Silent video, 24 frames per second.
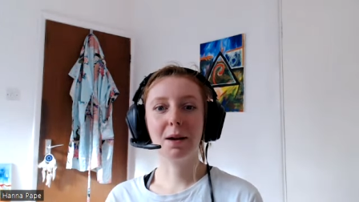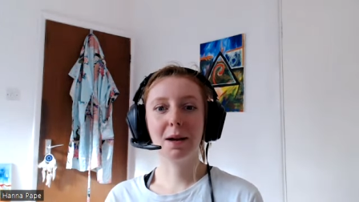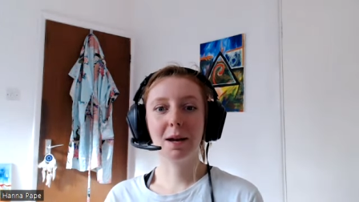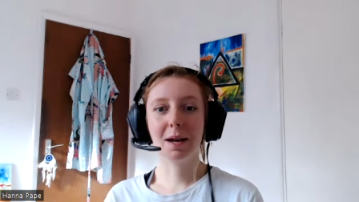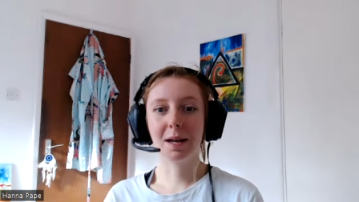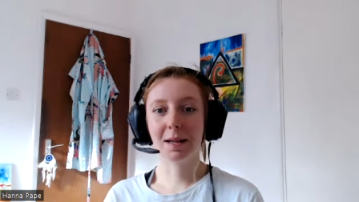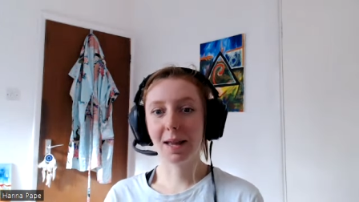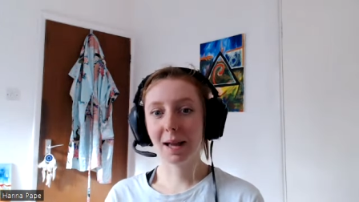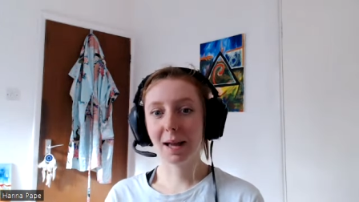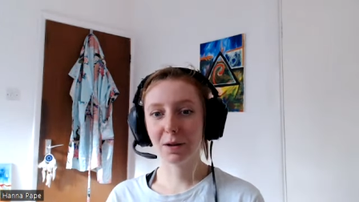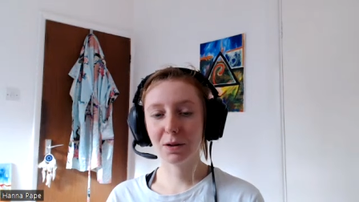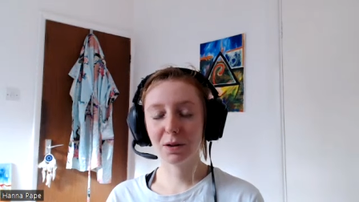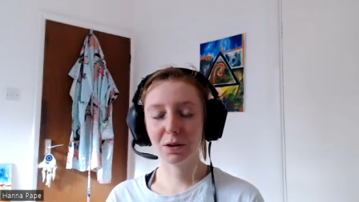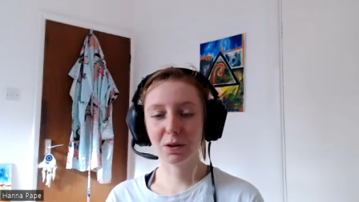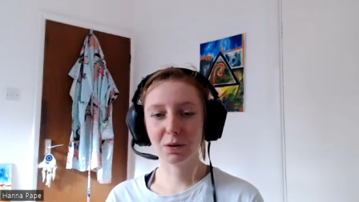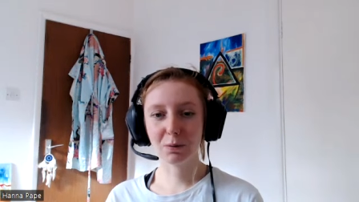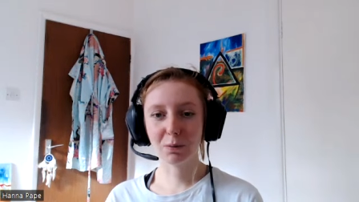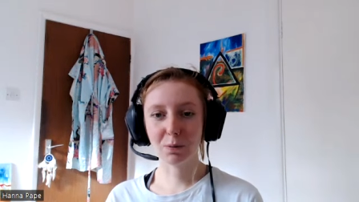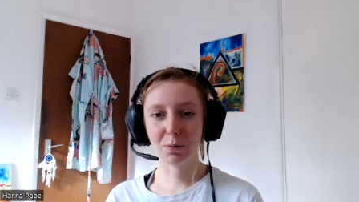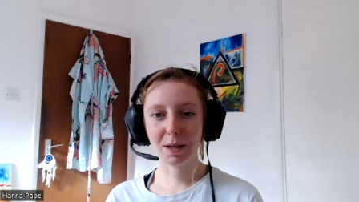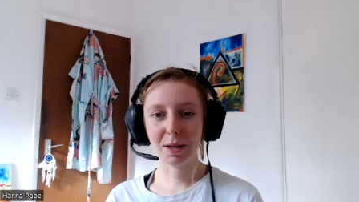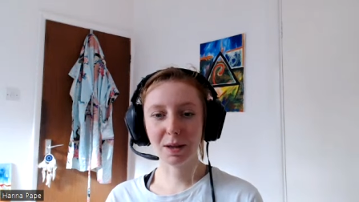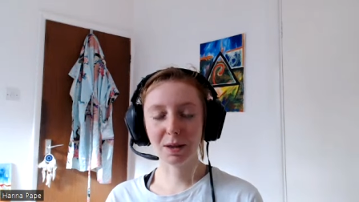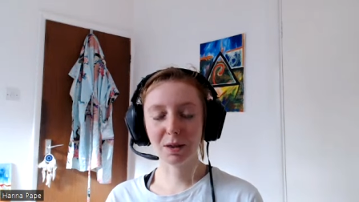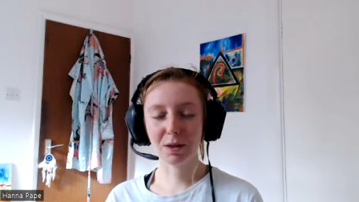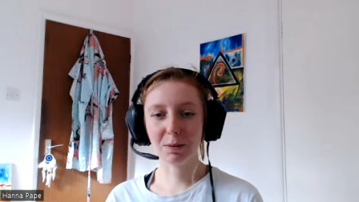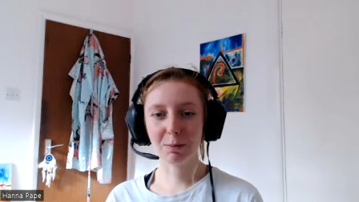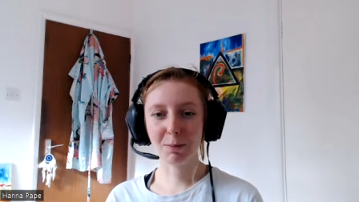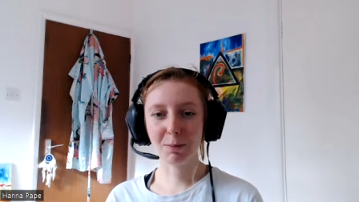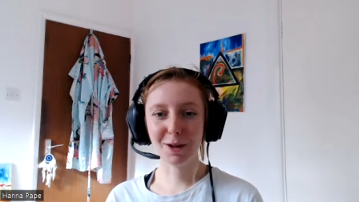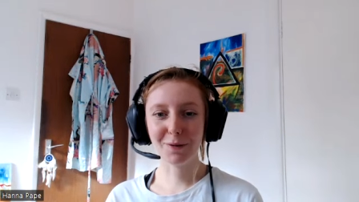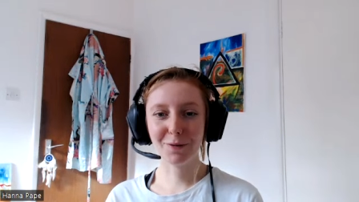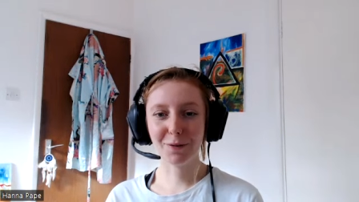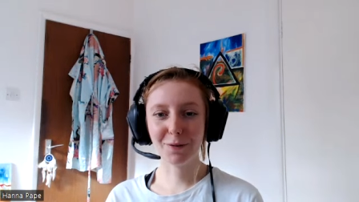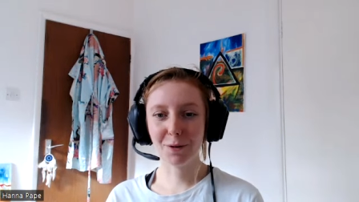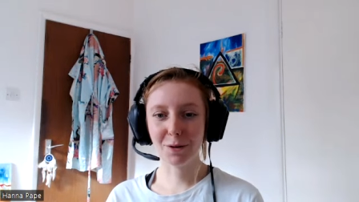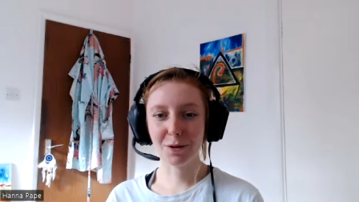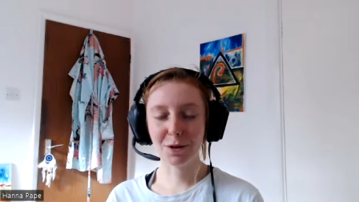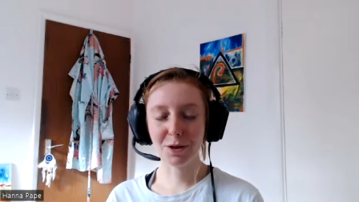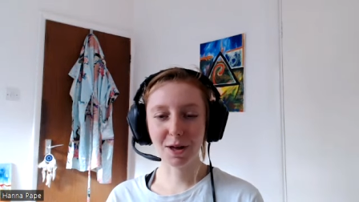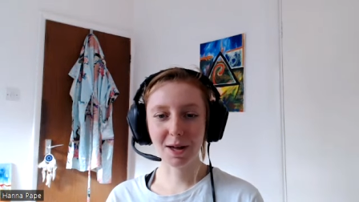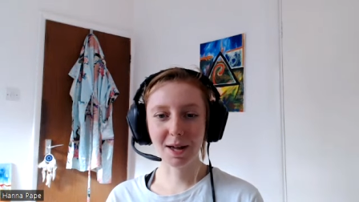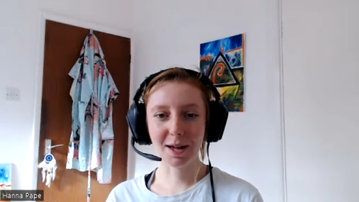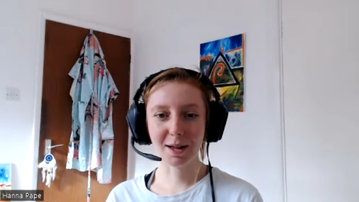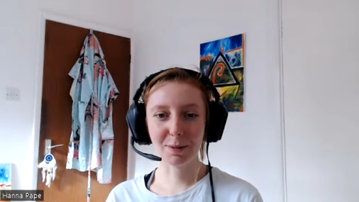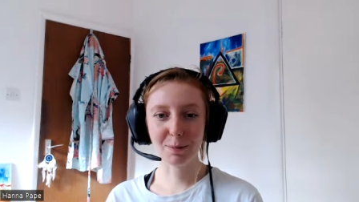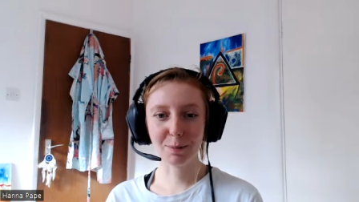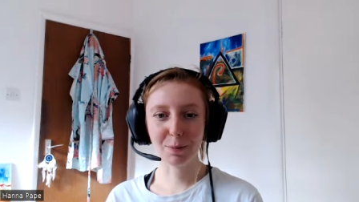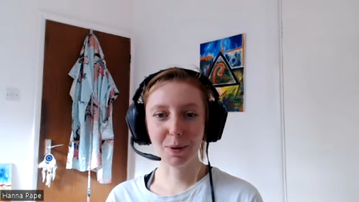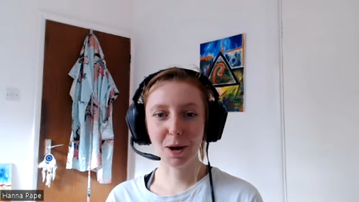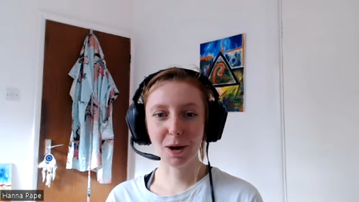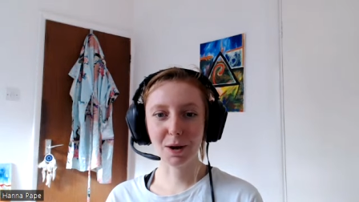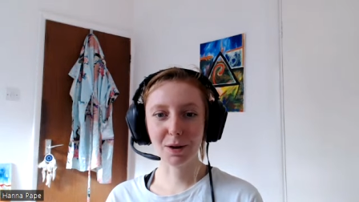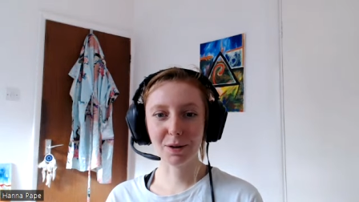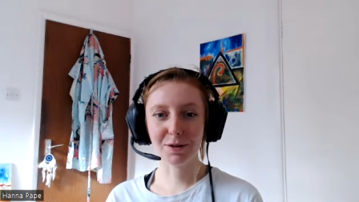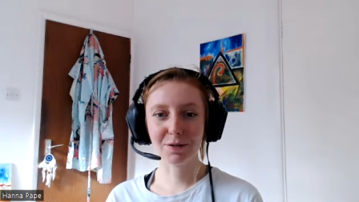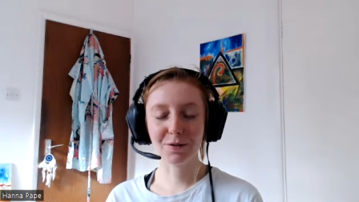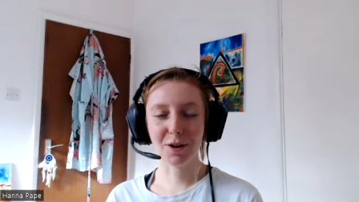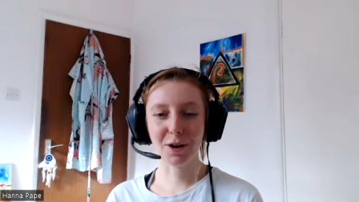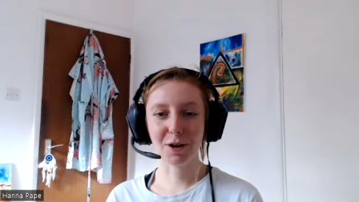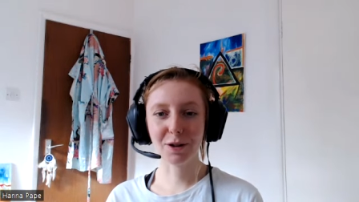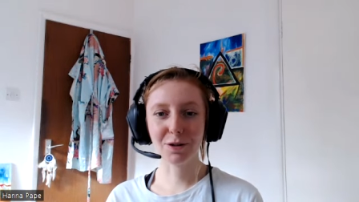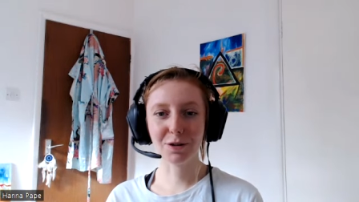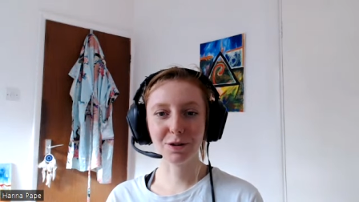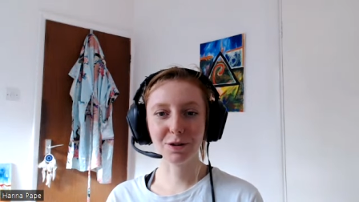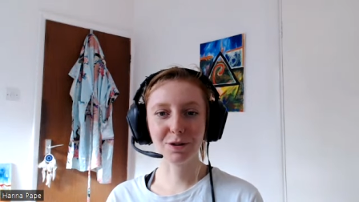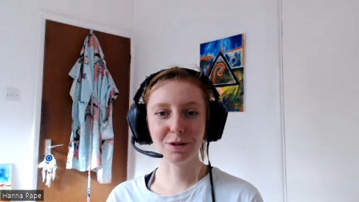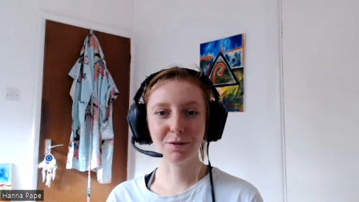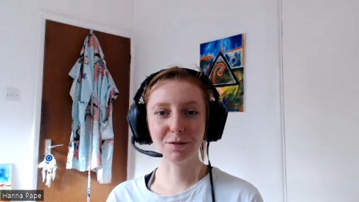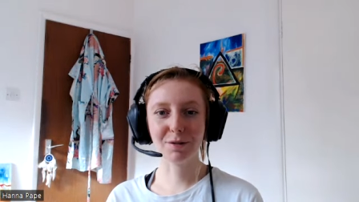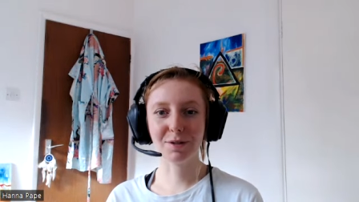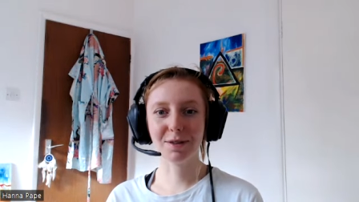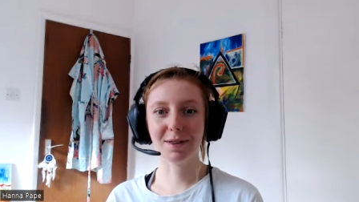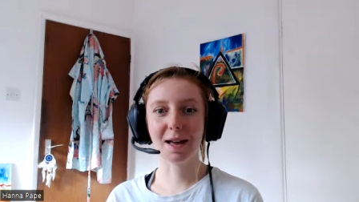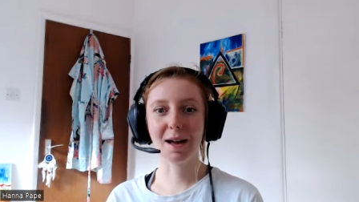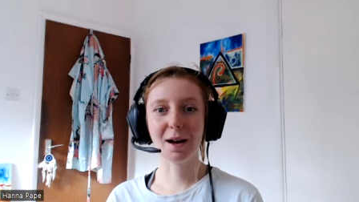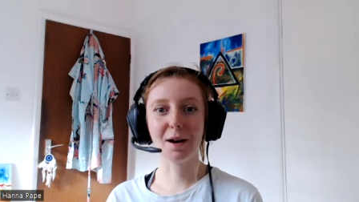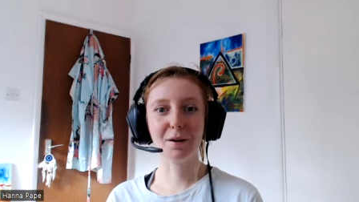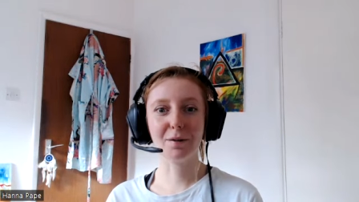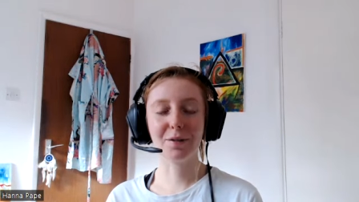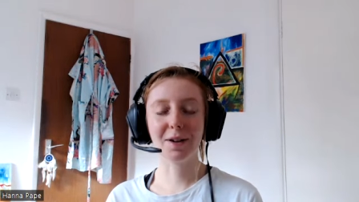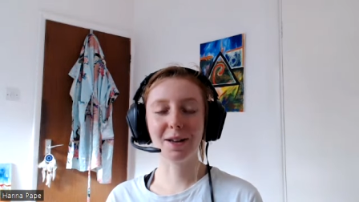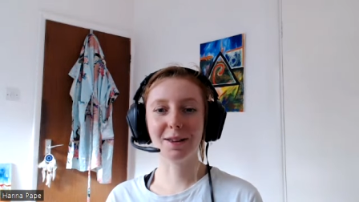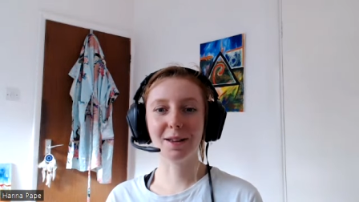connection with my future and past versions of self,